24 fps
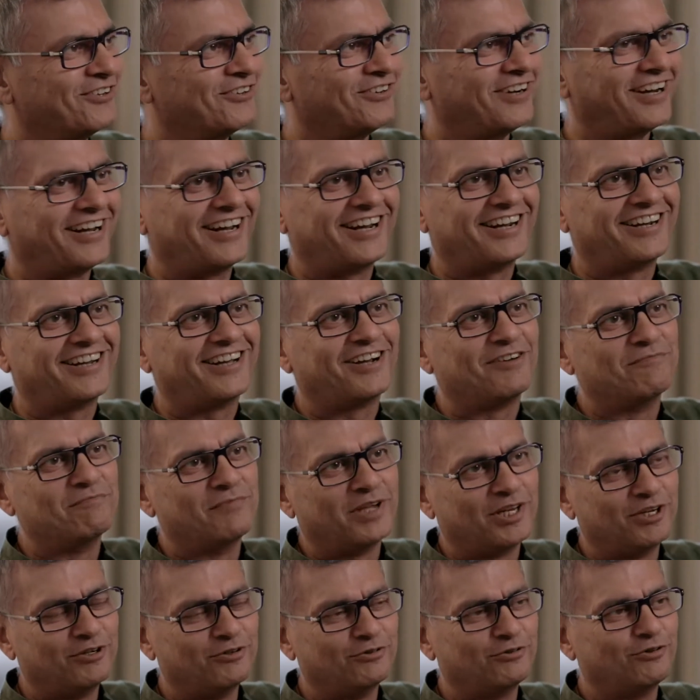you know, had a
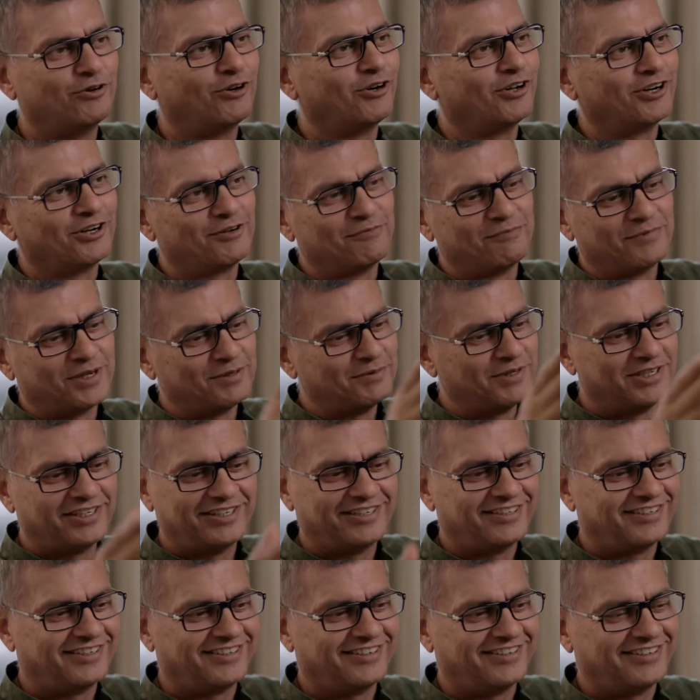menu or a
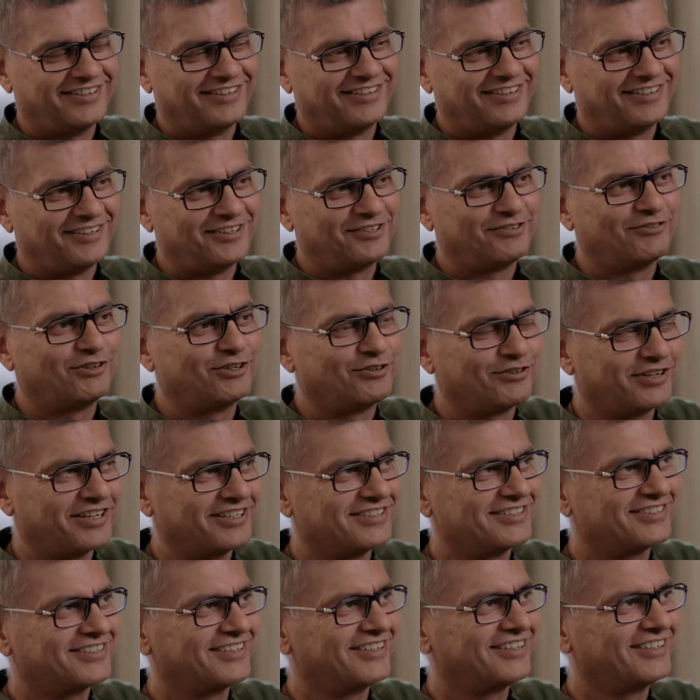maybe a, uh, a, uh, what you
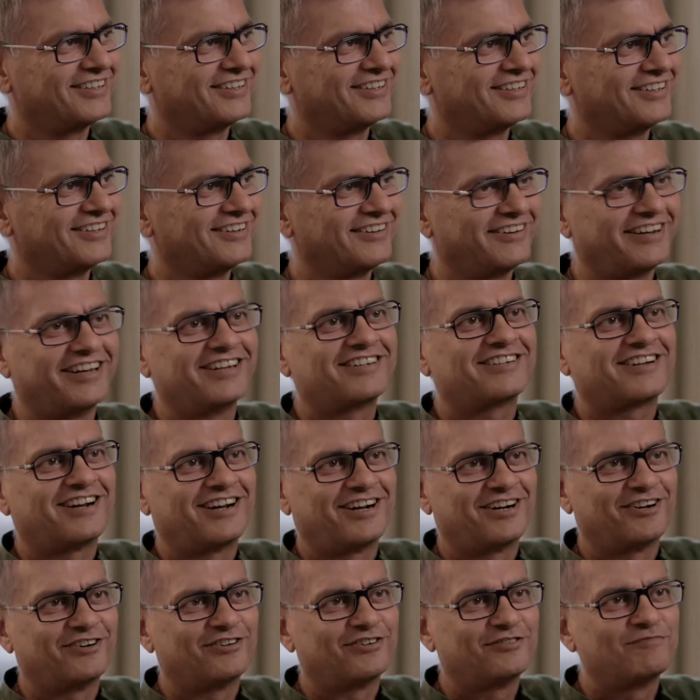can say a rate
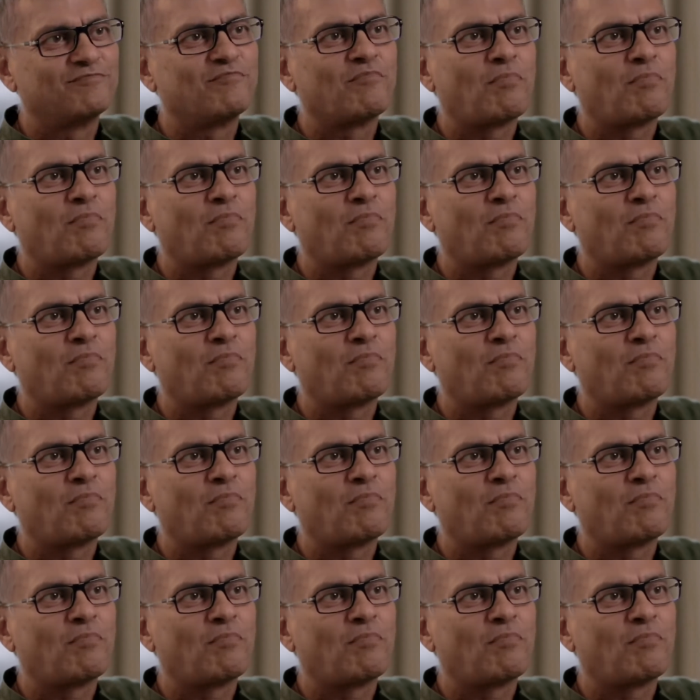card